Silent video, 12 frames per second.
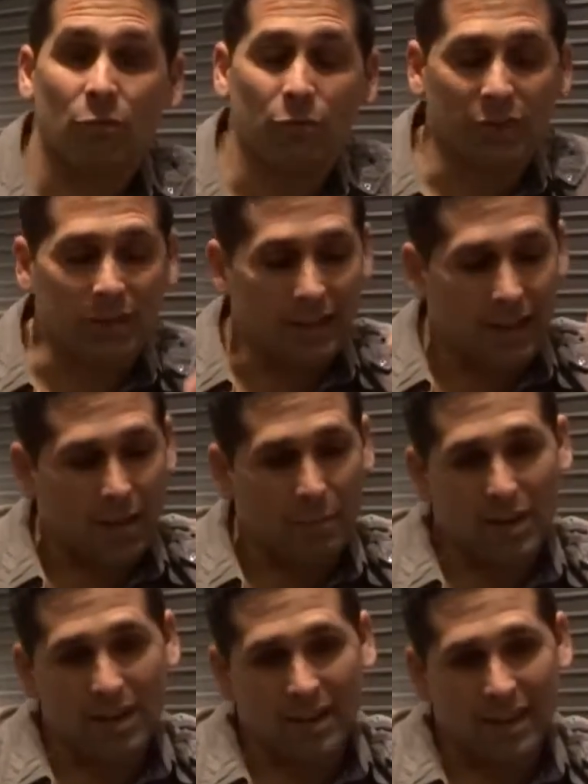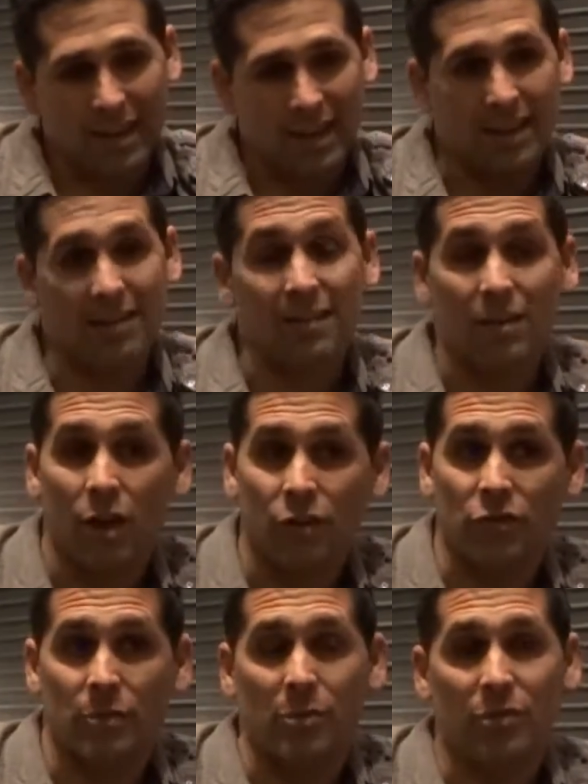really got me into
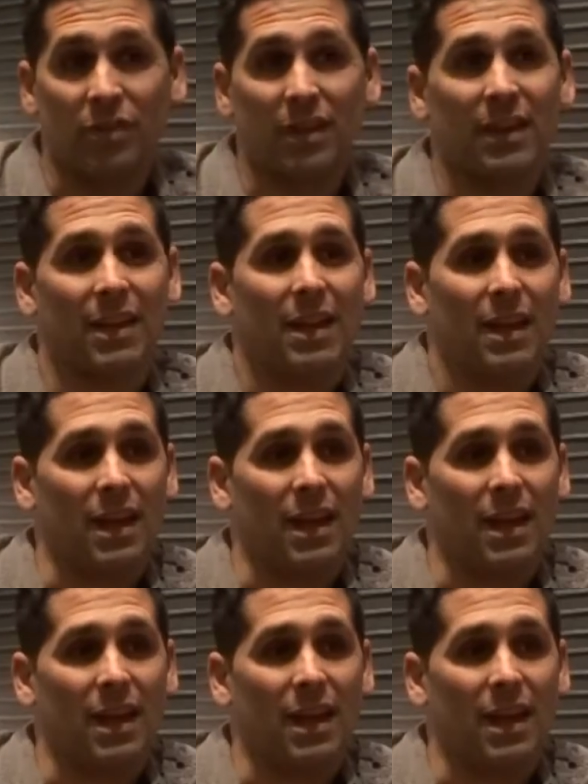country music